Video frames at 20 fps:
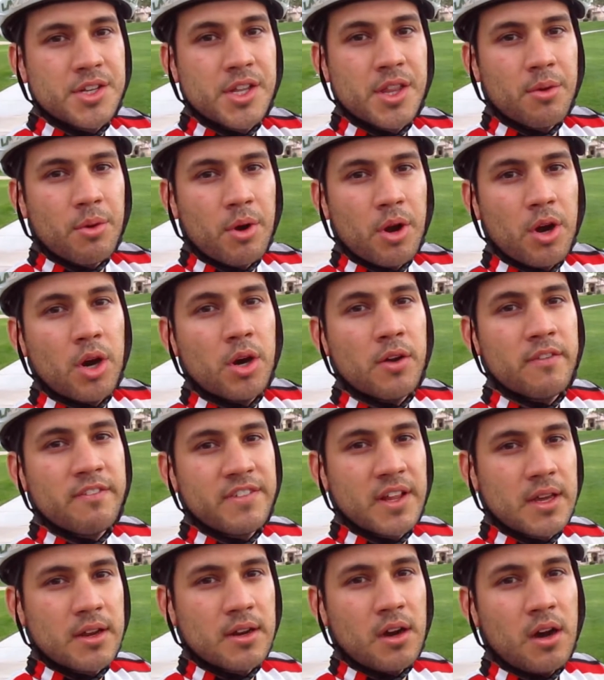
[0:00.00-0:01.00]
the road,
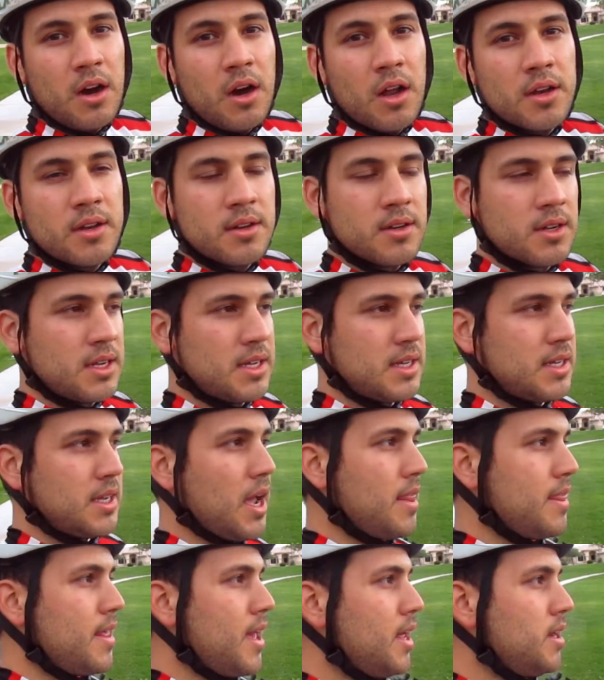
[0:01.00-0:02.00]
flick it on,
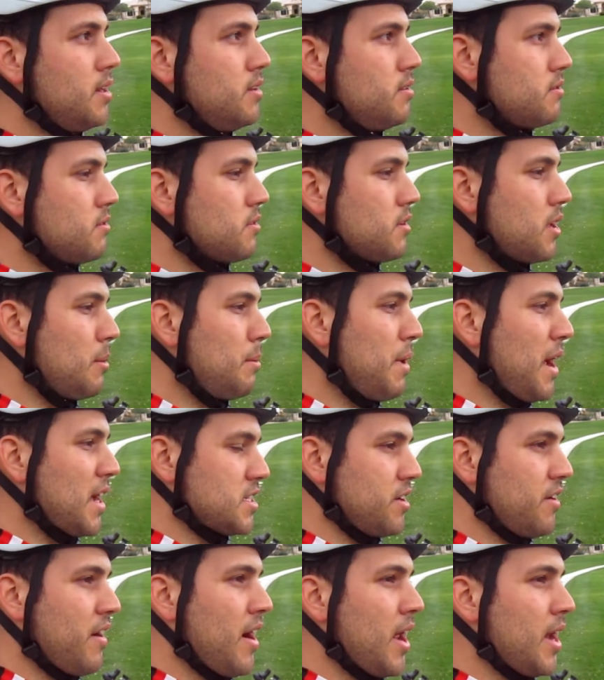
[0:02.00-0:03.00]
and then get back to
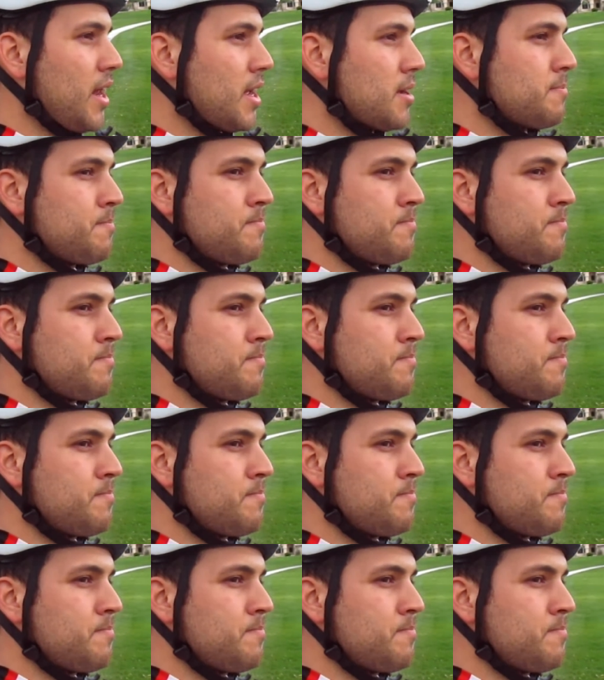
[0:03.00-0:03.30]
riding.